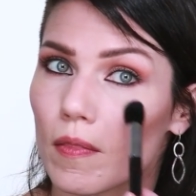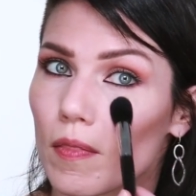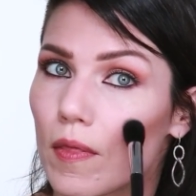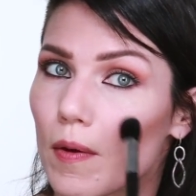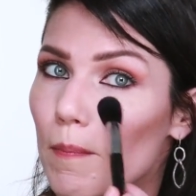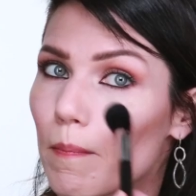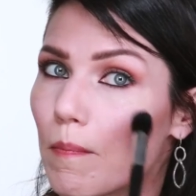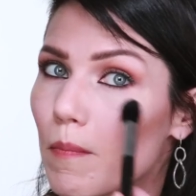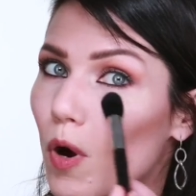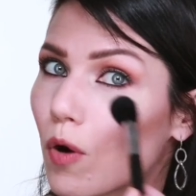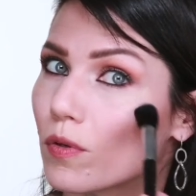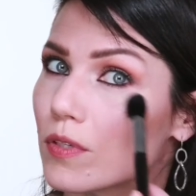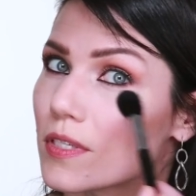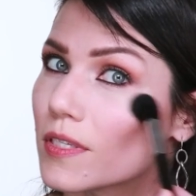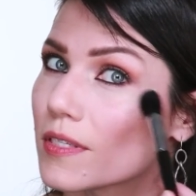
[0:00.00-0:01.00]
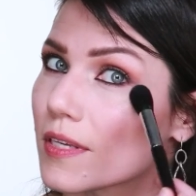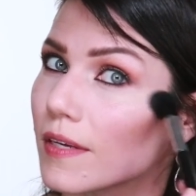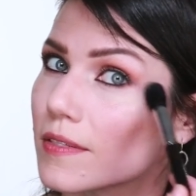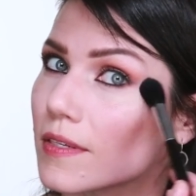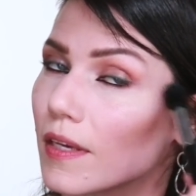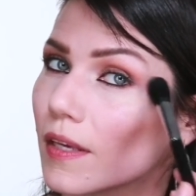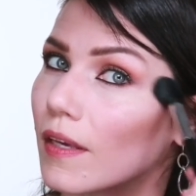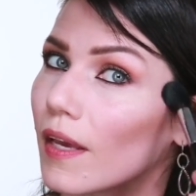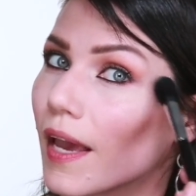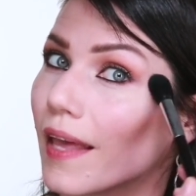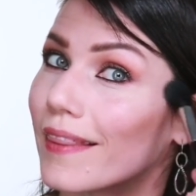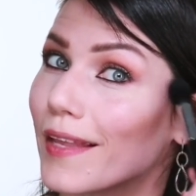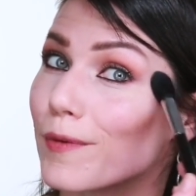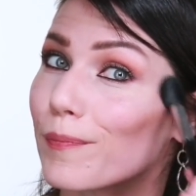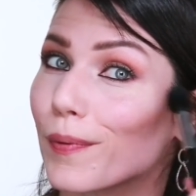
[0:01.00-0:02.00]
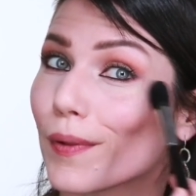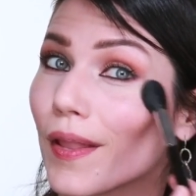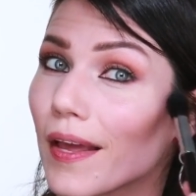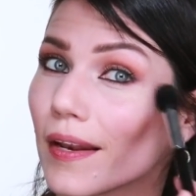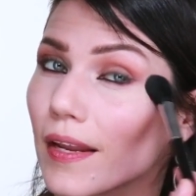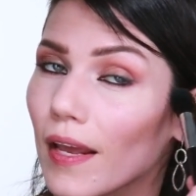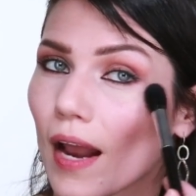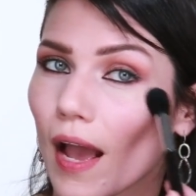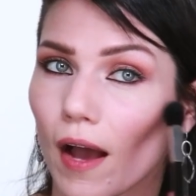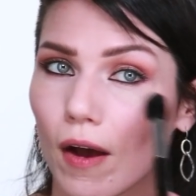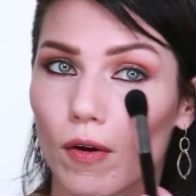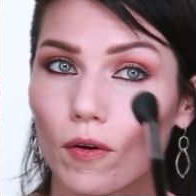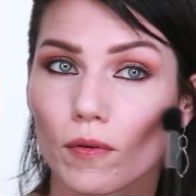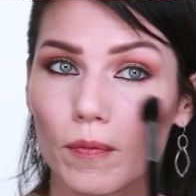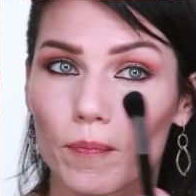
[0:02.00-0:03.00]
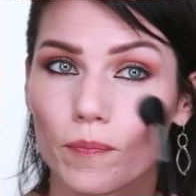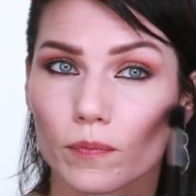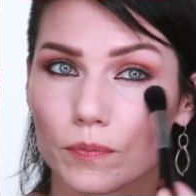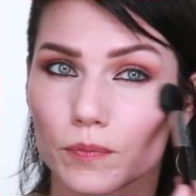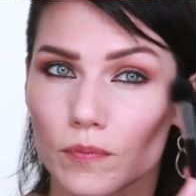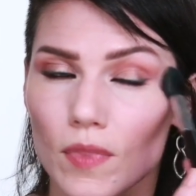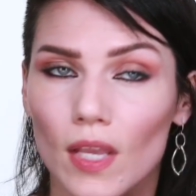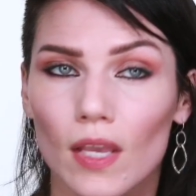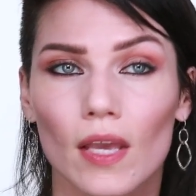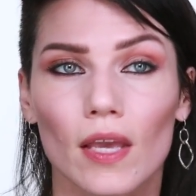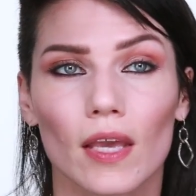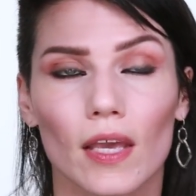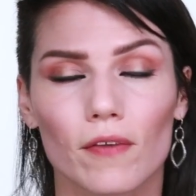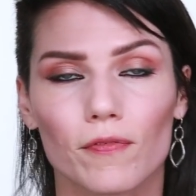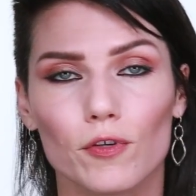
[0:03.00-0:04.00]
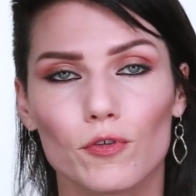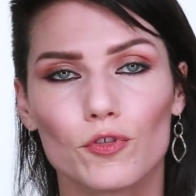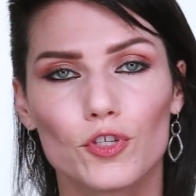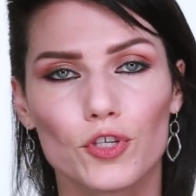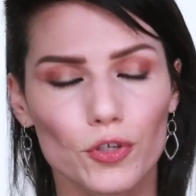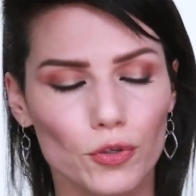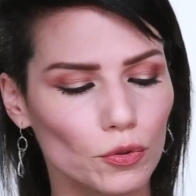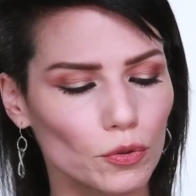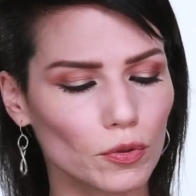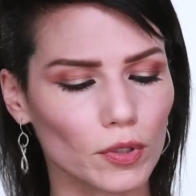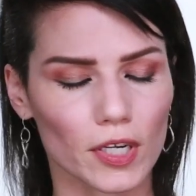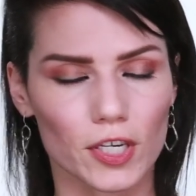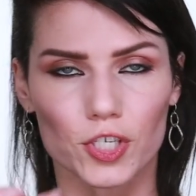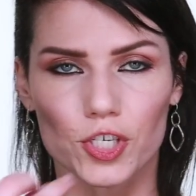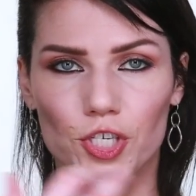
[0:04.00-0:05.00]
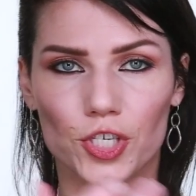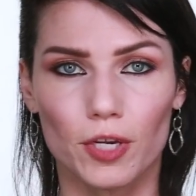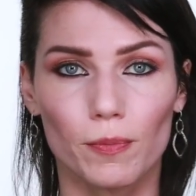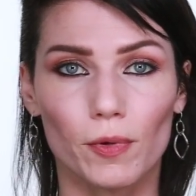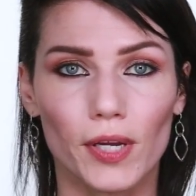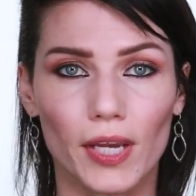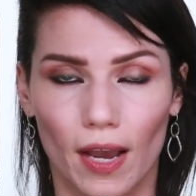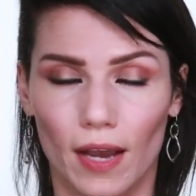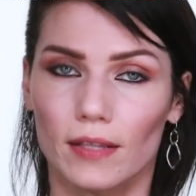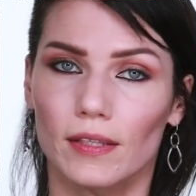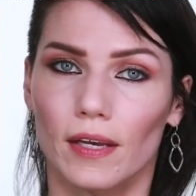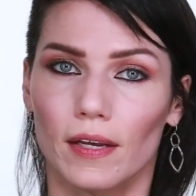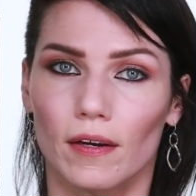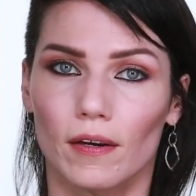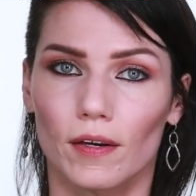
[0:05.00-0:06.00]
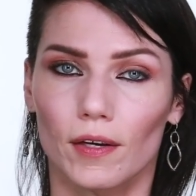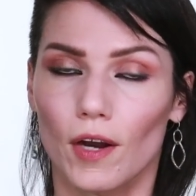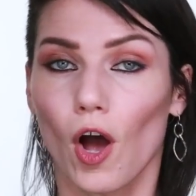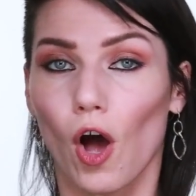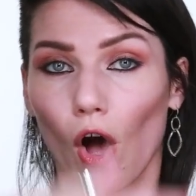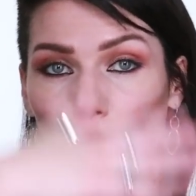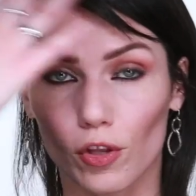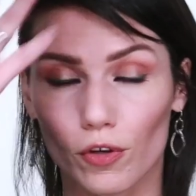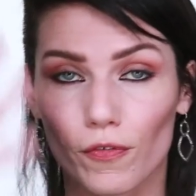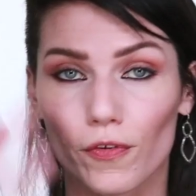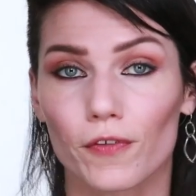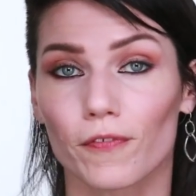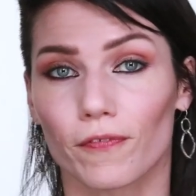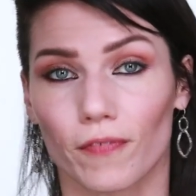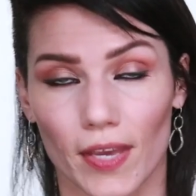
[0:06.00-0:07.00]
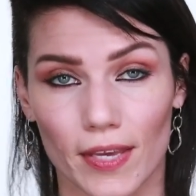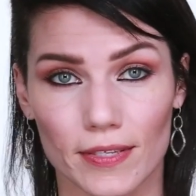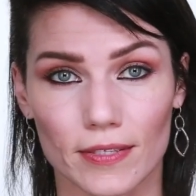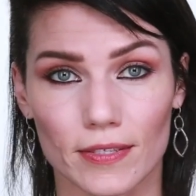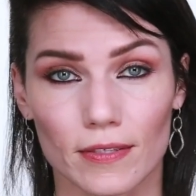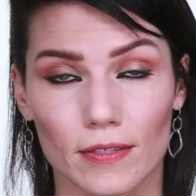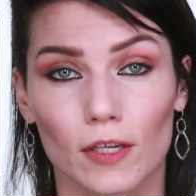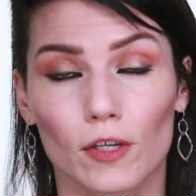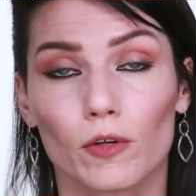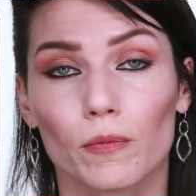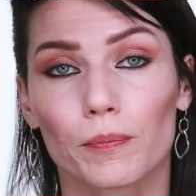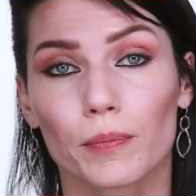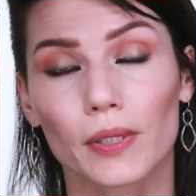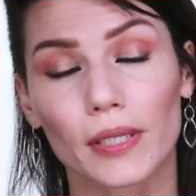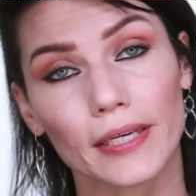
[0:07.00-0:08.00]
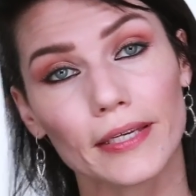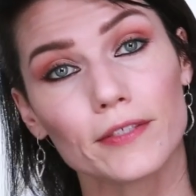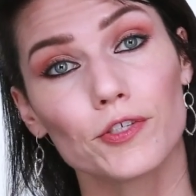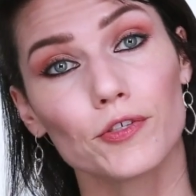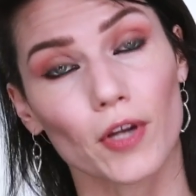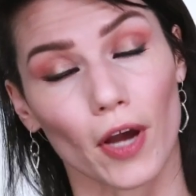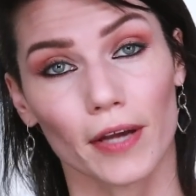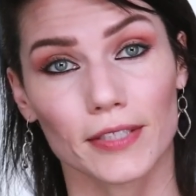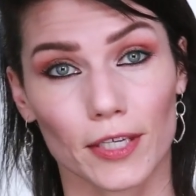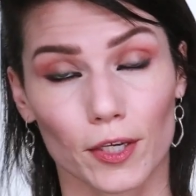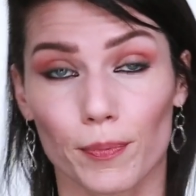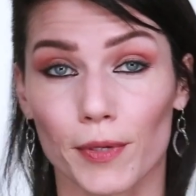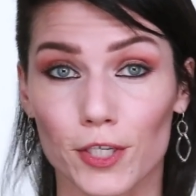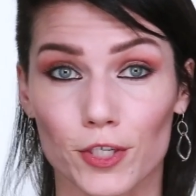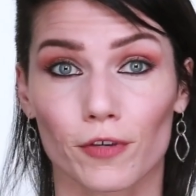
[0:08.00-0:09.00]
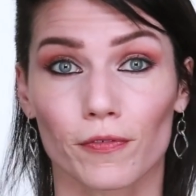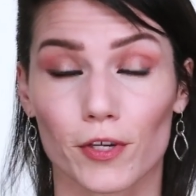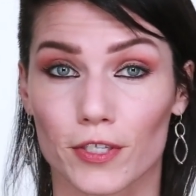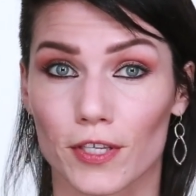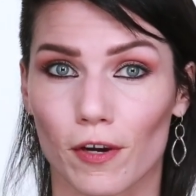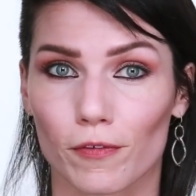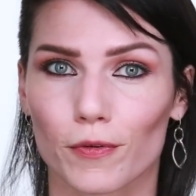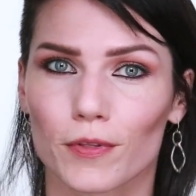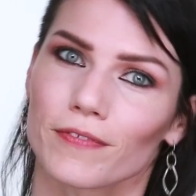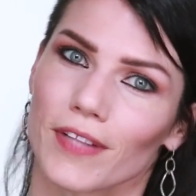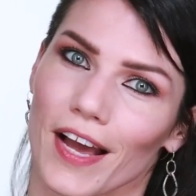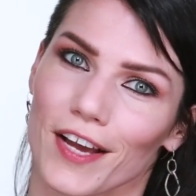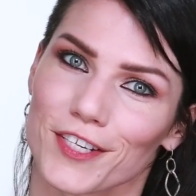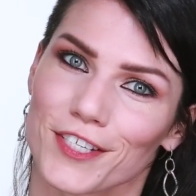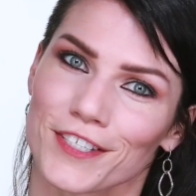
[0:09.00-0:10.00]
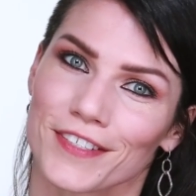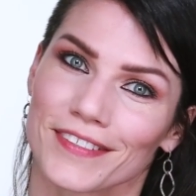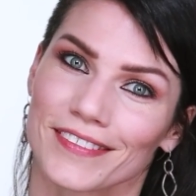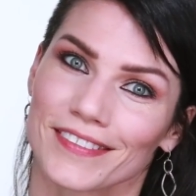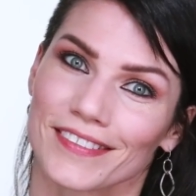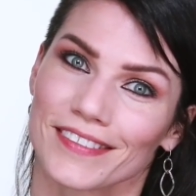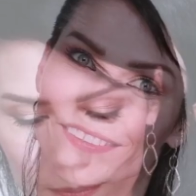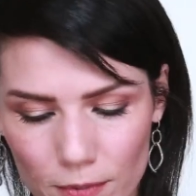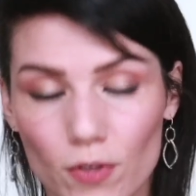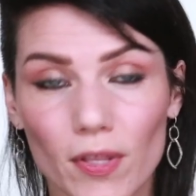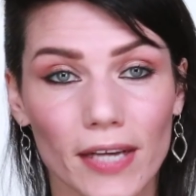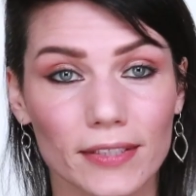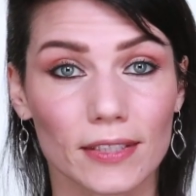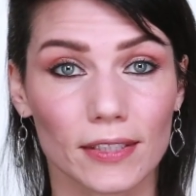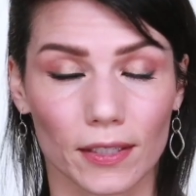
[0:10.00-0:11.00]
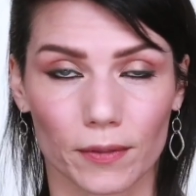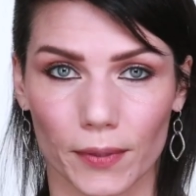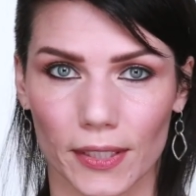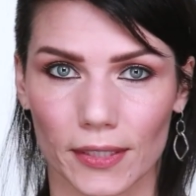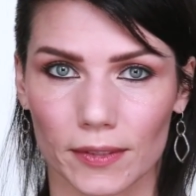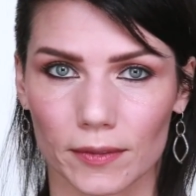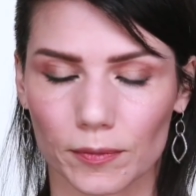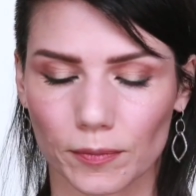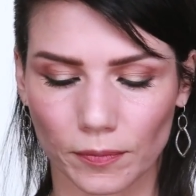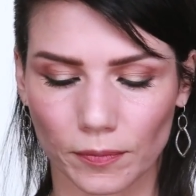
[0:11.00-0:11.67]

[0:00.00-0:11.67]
the most intensity and then blend it out. If you do a shimmering highlighter all over the face, please do not take a picture of yourself with a flash. So that's liquid.